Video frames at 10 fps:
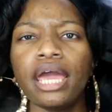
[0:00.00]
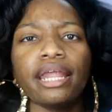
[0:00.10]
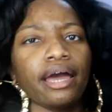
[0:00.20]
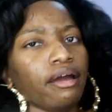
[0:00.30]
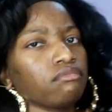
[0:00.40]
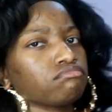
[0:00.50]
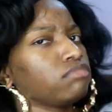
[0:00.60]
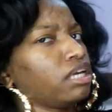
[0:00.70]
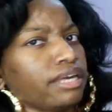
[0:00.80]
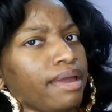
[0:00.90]
and
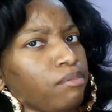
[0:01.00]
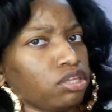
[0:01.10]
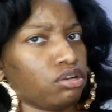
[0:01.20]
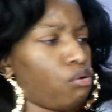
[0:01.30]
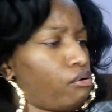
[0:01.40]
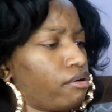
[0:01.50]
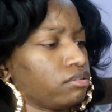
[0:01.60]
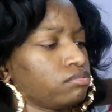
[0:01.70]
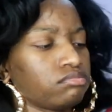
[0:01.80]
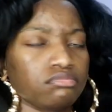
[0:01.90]
i came on the
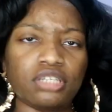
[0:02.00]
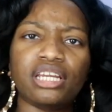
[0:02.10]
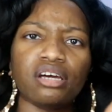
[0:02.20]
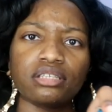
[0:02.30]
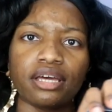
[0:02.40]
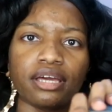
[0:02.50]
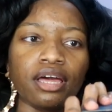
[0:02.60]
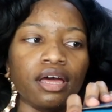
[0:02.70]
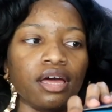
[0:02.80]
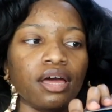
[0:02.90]
door and i was like
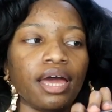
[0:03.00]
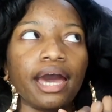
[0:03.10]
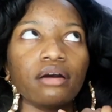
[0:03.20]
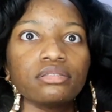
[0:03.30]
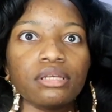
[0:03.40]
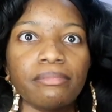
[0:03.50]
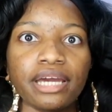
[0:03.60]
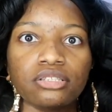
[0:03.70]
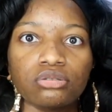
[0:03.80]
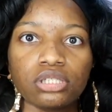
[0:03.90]
how is the
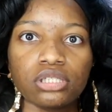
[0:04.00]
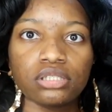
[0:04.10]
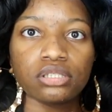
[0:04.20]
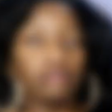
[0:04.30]
mattress